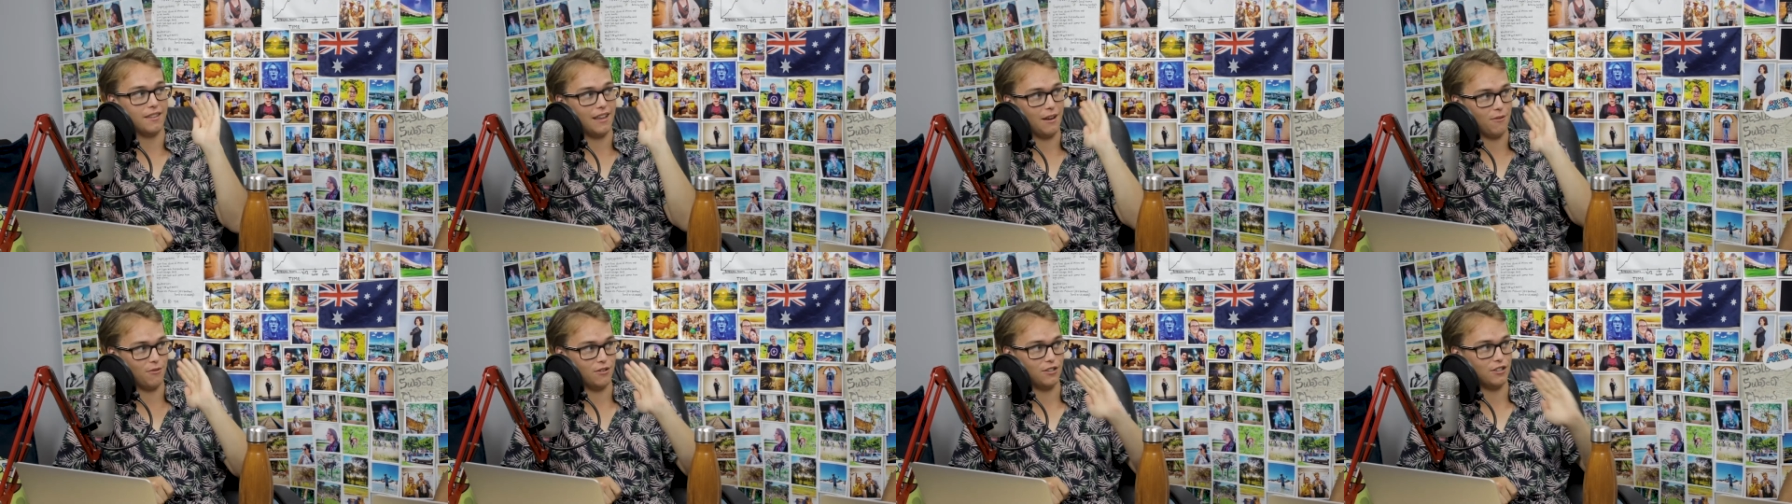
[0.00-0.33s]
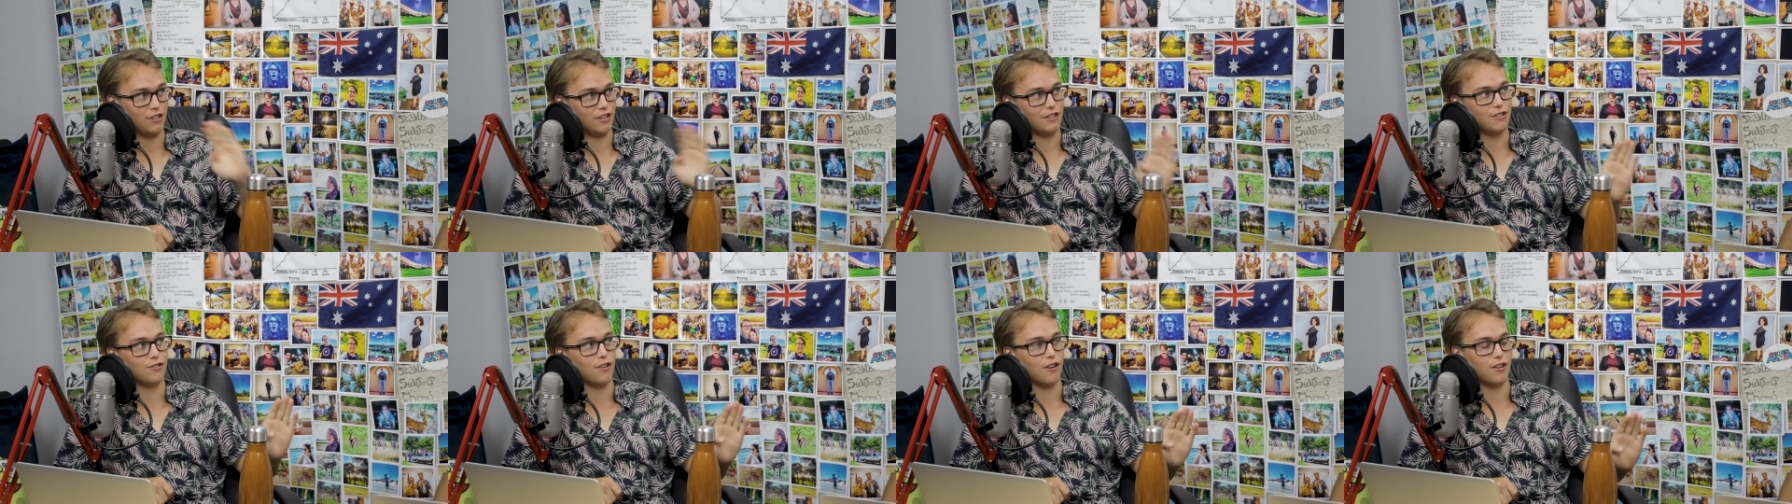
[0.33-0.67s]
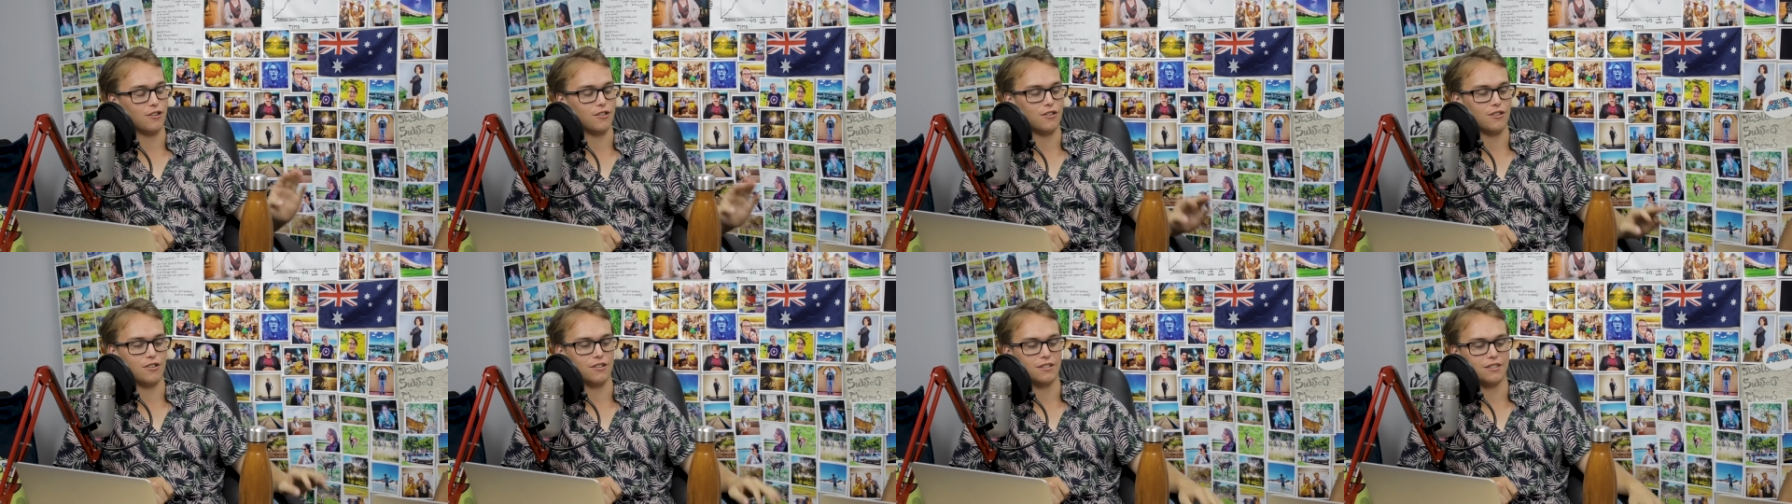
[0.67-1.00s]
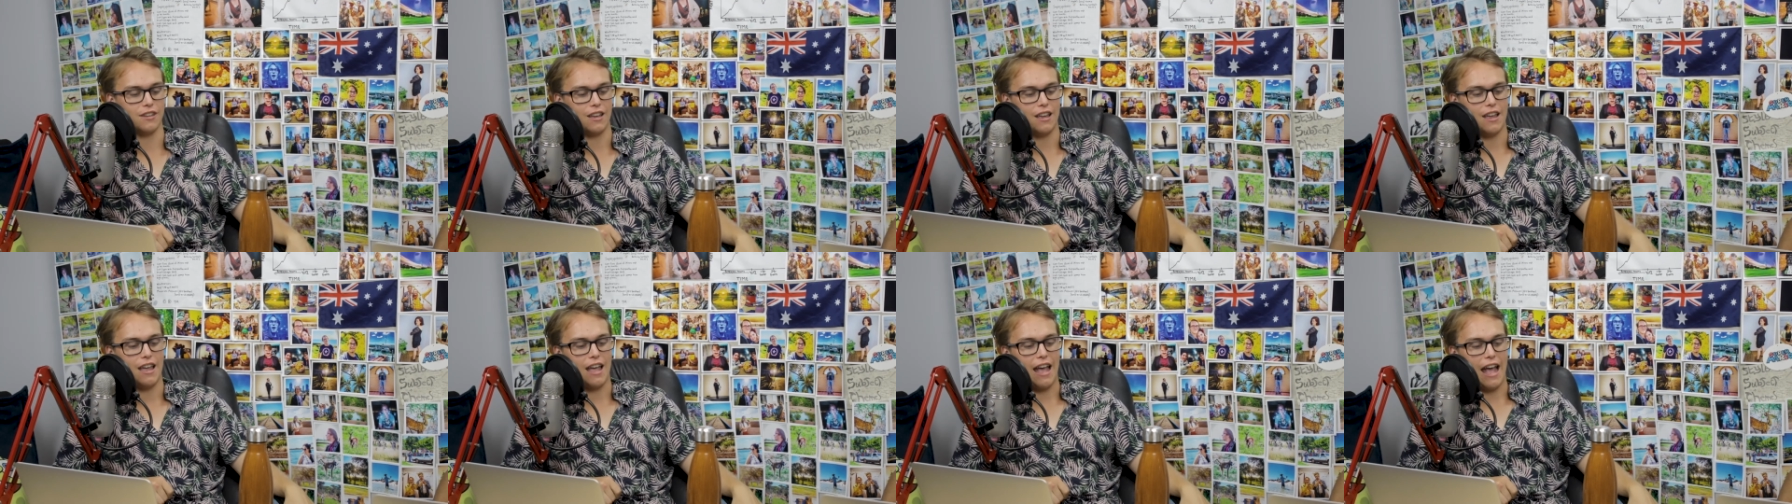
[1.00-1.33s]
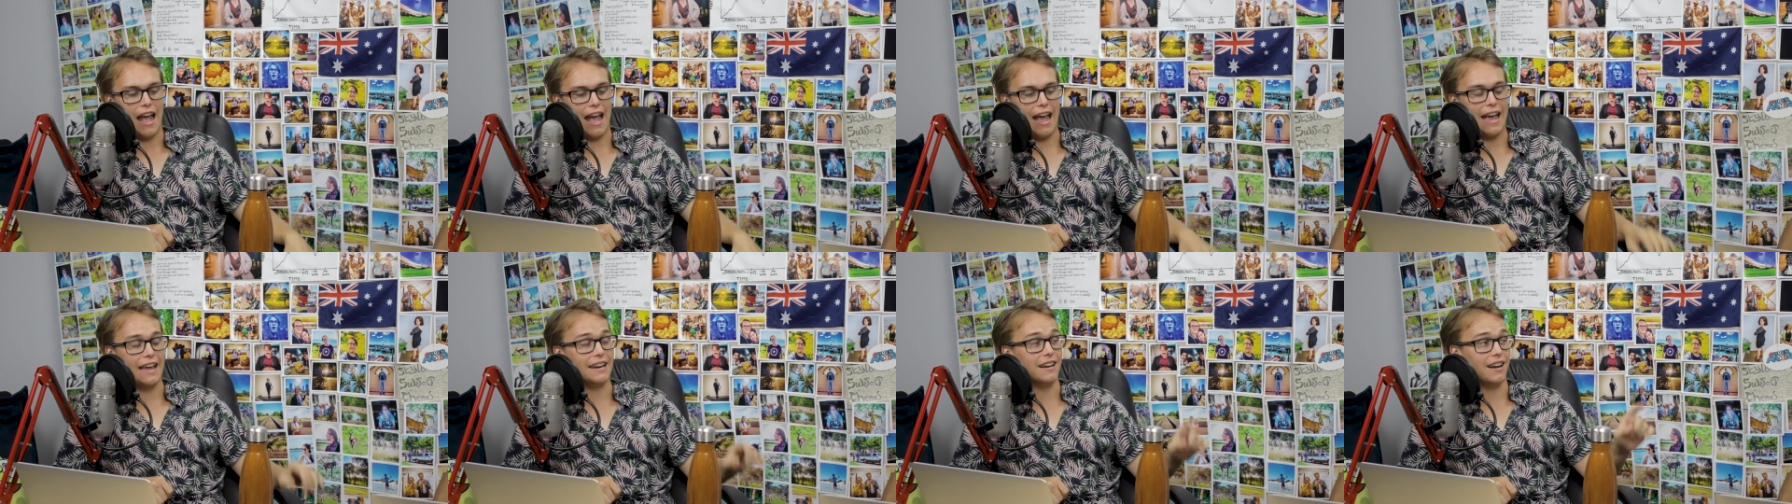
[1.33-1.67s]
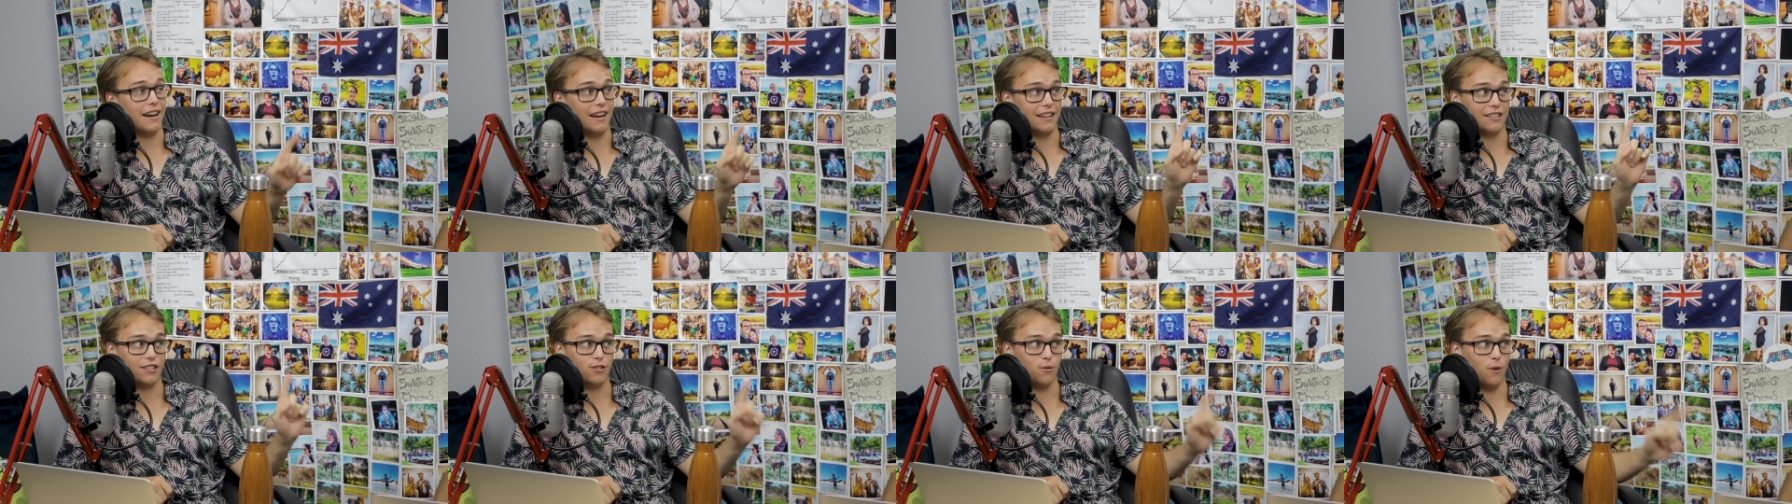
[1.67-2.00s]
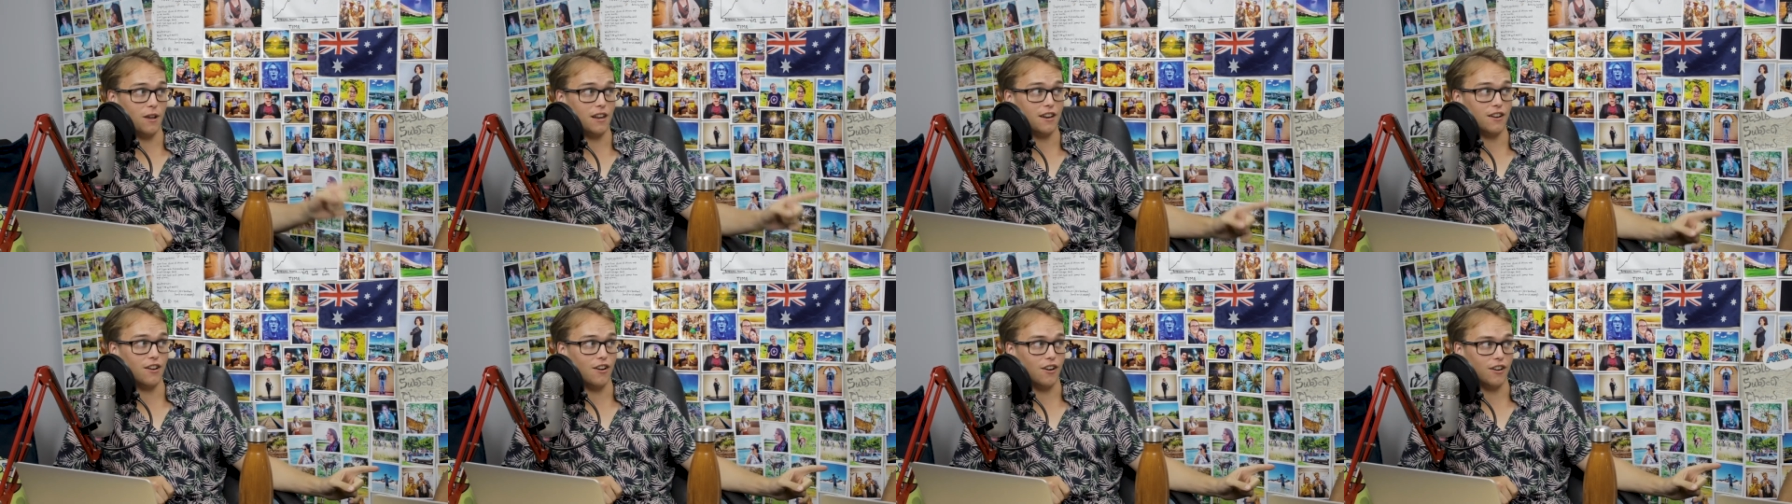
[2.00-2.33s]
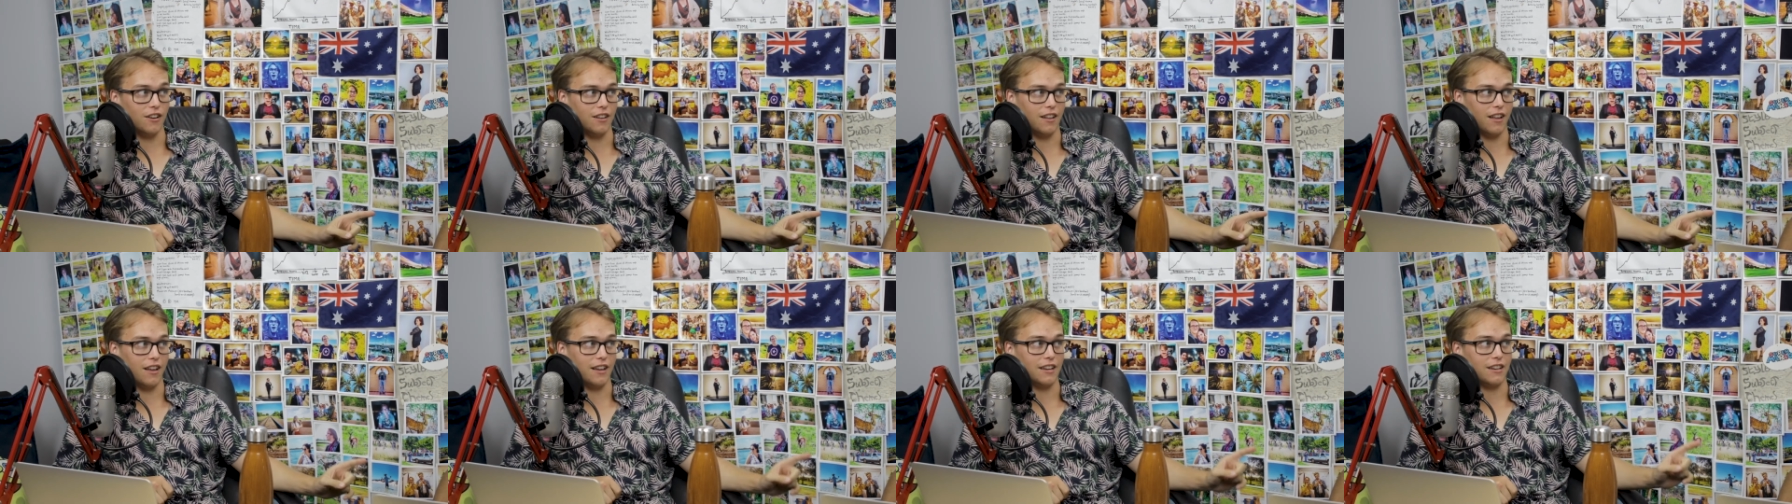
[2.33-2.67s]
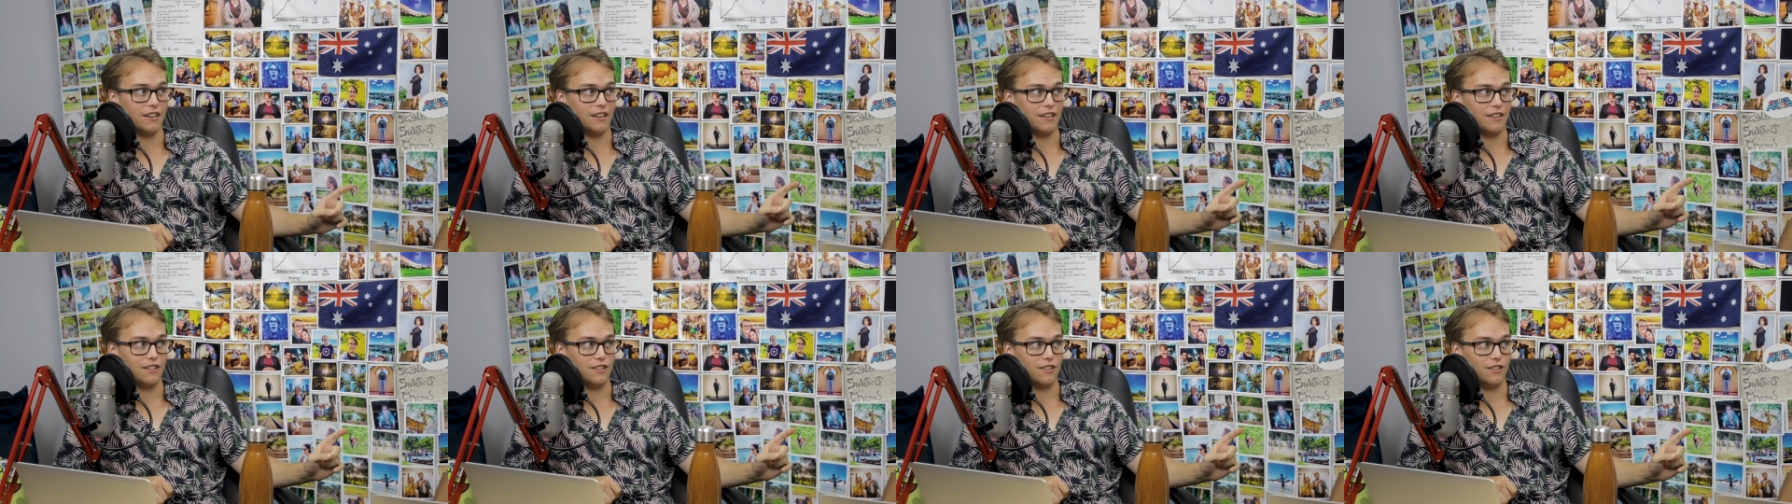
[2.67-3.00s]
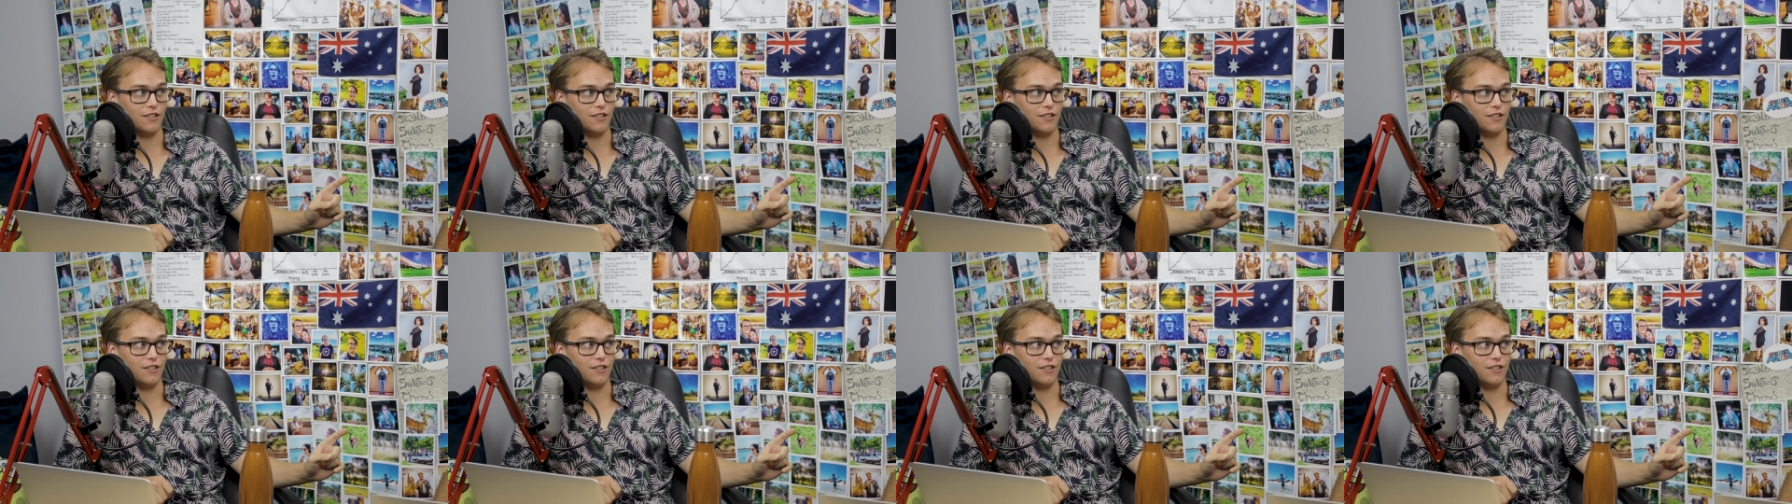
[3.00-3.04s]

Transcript: They were just drunk cougars. And I swear to God, like,